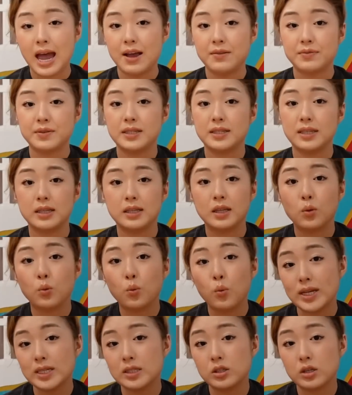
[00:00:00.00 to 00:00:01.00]
I've seen
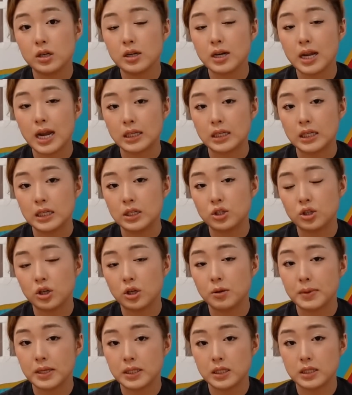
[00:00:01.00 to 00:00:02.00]
Western and
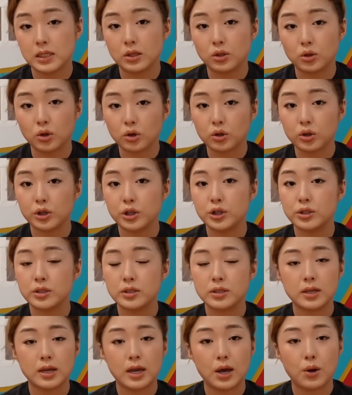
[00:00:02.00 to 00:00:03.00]
Eastern medicine
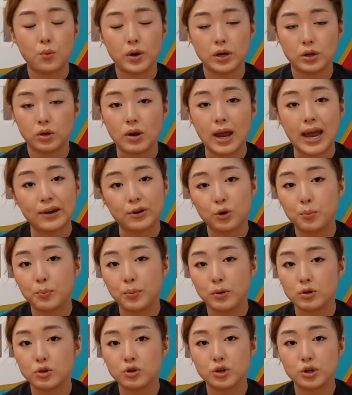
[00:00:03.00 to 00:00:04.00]
doctors, I went to
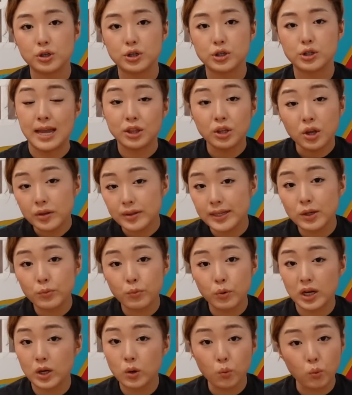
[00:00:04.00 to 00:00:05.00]
acupuncture, and nothing
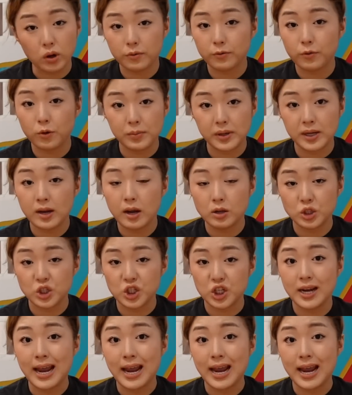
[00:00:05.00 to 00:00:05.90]
really worked for me until